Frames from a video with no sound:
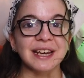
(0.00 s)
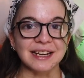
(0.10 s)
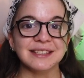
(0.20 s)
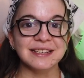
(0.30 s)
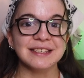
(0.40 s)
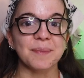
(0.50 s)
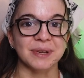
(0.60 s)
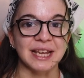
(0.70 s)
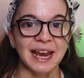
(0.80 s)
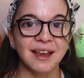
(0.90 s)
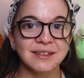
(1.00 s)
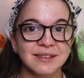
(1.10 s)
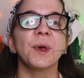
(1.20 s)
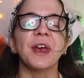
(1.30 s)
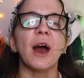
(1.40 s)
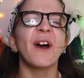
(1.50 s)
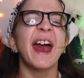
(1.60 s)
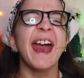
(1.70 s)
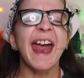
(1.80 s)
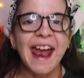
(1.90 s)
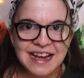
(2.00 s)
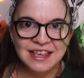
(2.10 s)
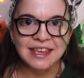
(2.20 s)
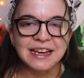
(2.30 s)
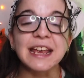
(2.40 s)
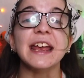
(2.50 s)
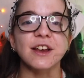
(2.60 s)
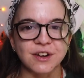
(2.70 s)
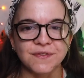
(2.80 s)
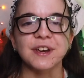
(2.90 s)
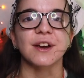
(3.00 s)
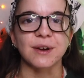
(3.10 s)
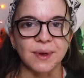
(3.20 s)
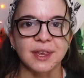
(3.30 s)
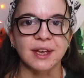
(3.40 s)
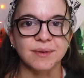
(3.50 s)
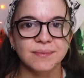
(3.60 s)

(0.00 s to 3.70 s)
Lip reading: tasting the plant without anything interfering with it,